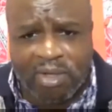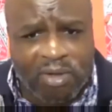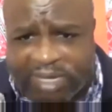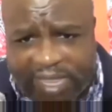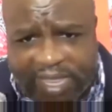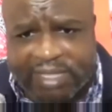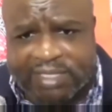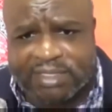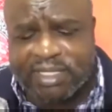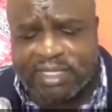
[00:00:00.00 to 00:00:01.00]

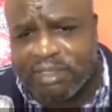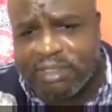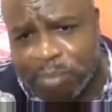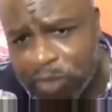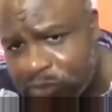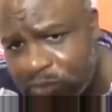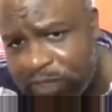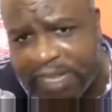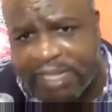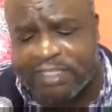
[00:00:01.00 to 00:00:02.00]
organized in
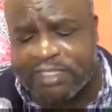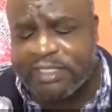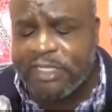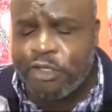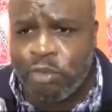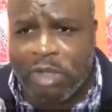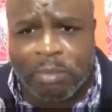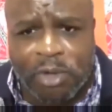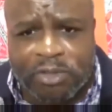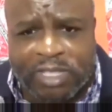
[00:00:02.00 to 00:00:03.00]
Portugal.
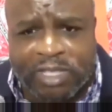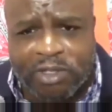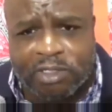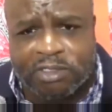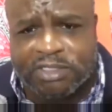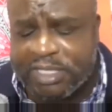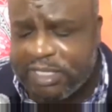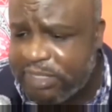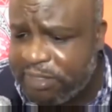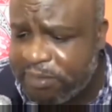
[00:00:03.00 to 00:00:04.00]
One brother calls
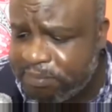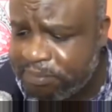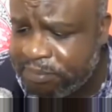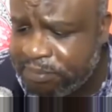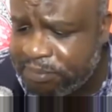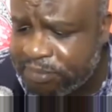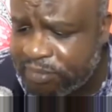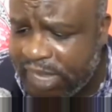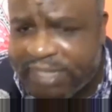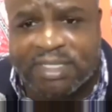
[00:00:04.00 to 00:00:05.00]

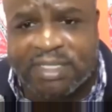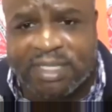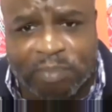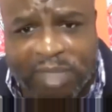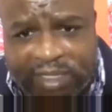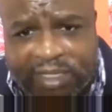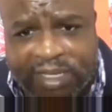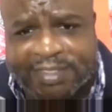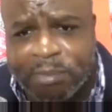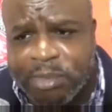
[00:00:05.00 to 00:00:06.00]
Alcides
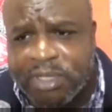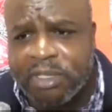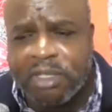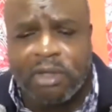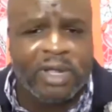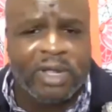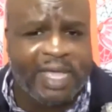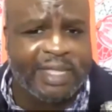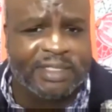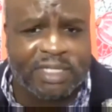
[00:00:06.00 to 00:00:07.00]
Mendes, he
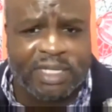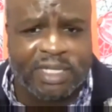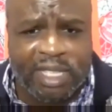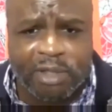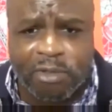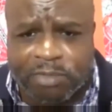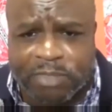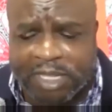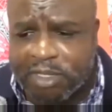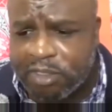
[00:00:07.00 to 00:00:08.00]
organized a group
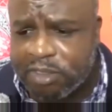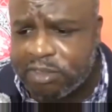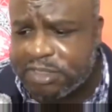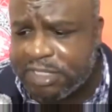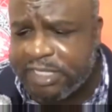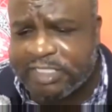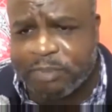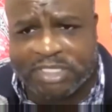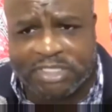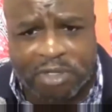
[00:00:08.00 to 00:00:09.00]
they call
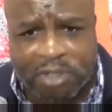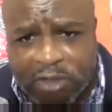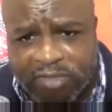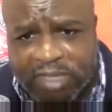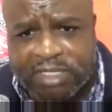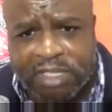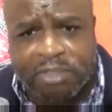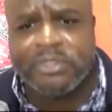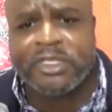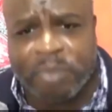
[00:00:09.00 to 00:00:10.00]
Espacio Joven, the
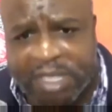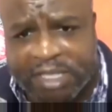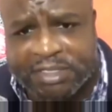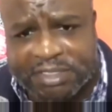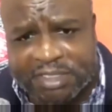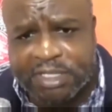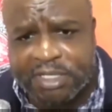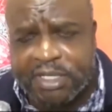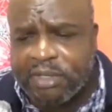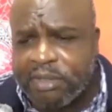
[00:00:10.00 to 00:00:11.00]
youth space.
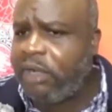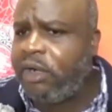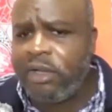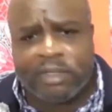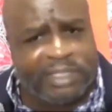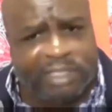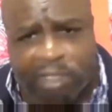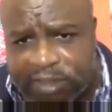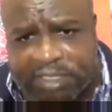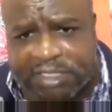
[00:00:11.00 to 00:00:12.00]
All in
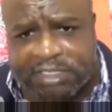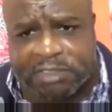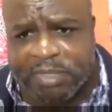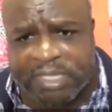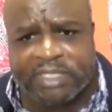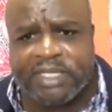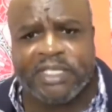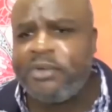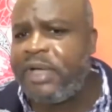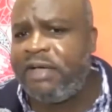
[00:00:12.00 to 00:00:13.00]
all these
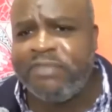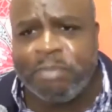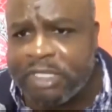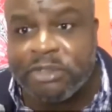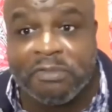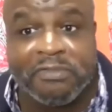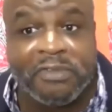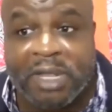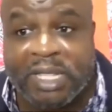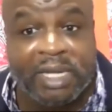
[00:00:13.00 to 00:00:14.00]
buildings, you have the picture of
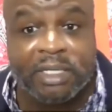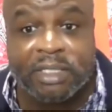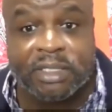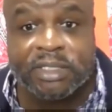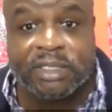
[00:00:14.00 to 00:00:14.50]
Farrakhan